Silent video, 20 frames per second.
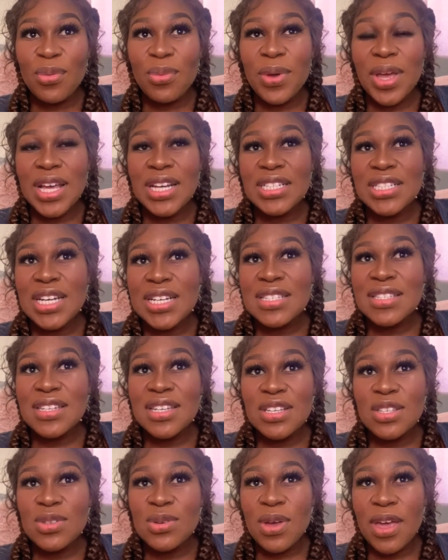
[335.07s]
We're
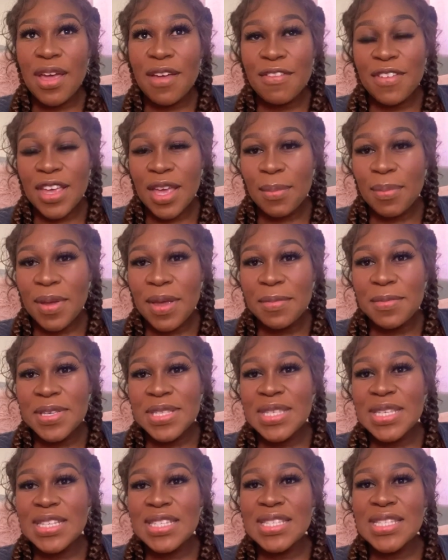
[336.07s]
adjusting to having a baby
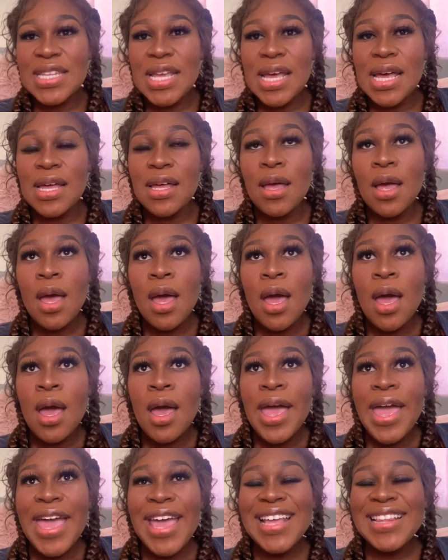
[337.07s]
sister.
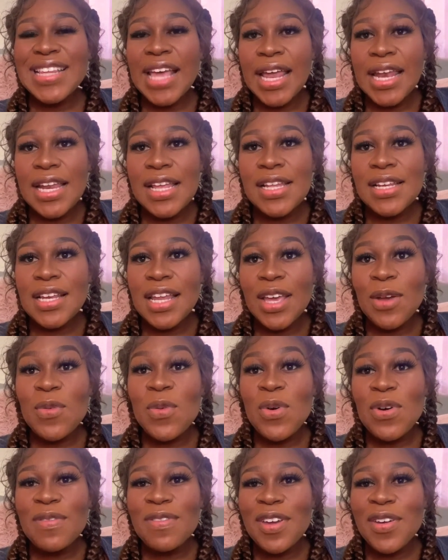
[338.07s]
Ekqaleni, like,
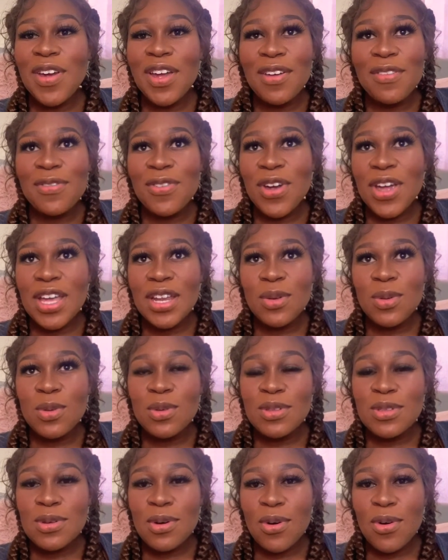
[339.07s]
we were very afraid,
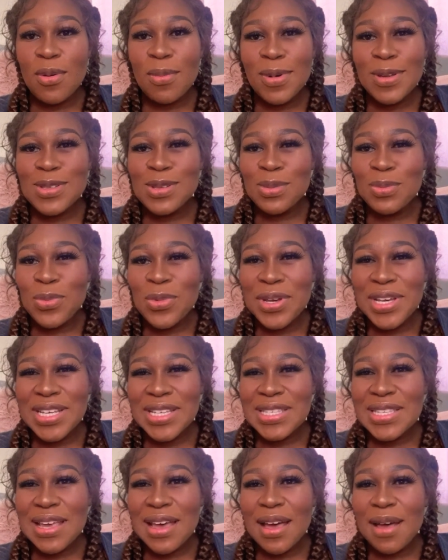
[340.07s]
oh,
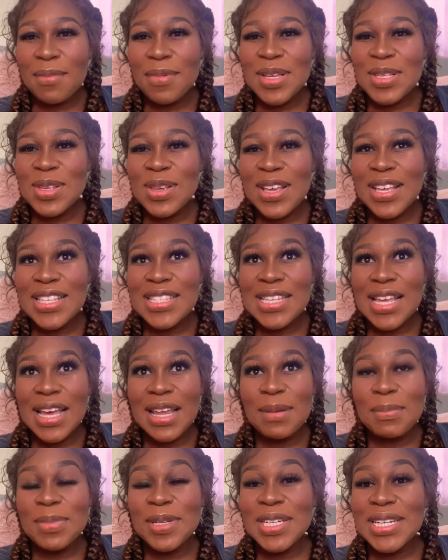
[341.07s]
bazomwisa,
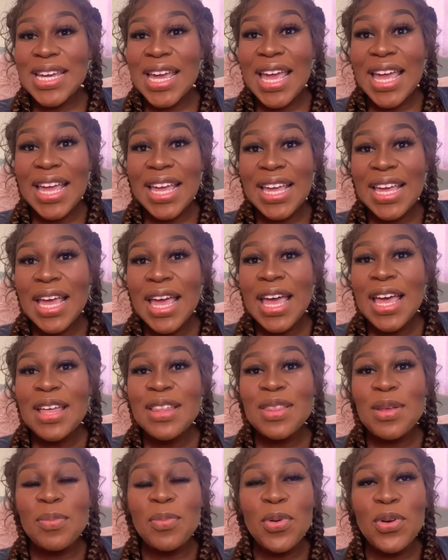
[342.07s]
bazoyenzani. But hey,
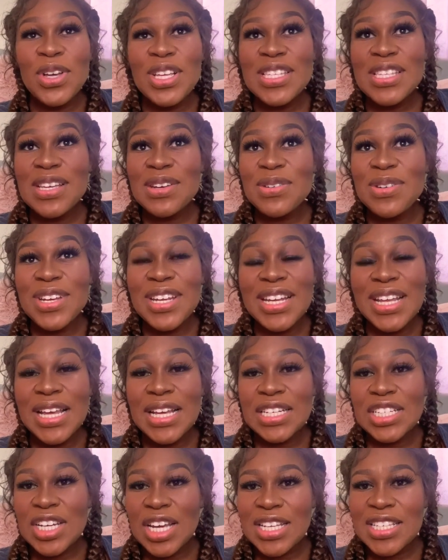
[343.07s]
the boys are really
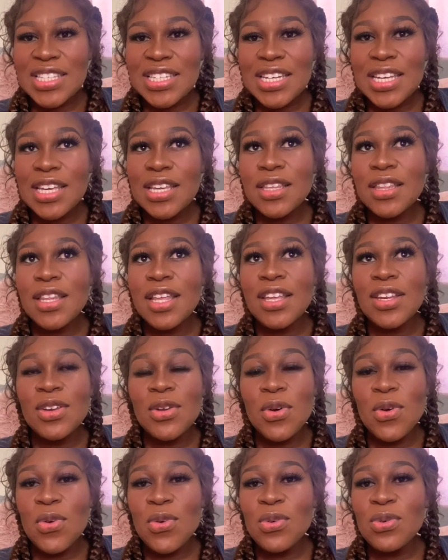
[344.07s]
adjusting. They
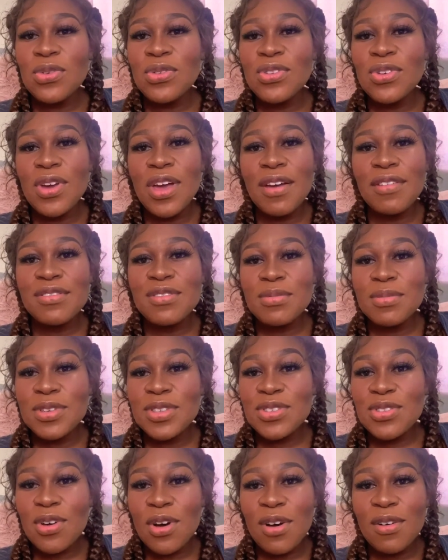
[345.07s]
know you have to be
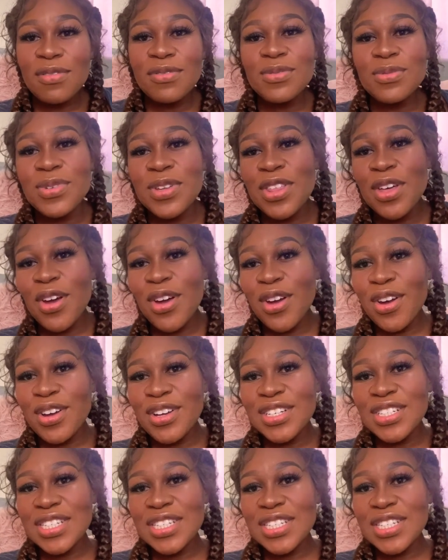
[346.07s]
soft with her.